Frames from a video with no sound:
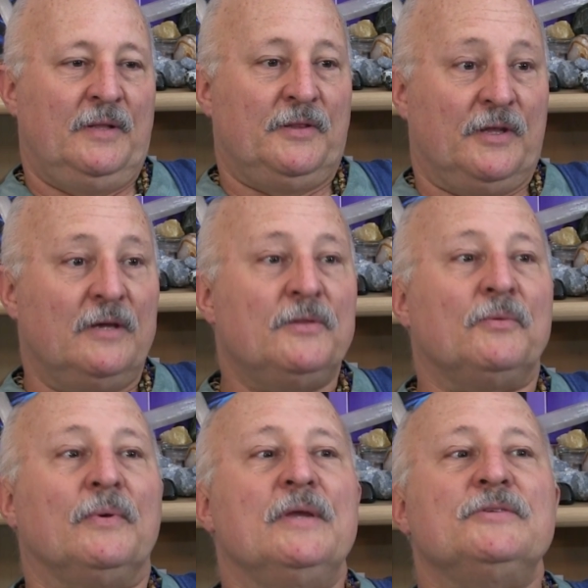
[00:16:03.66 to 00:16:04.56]
And they're
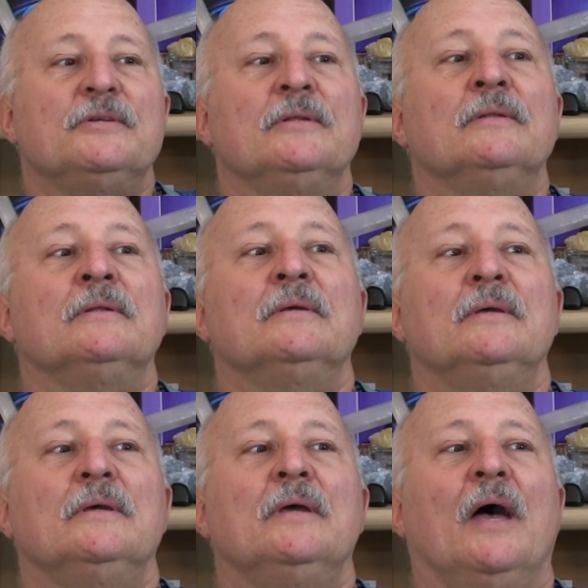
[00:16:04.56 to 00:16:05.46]
the reason
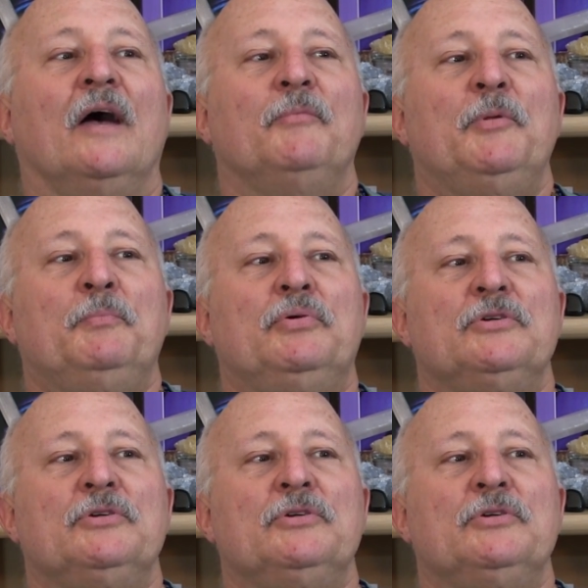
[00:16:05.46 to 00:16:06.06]
I've been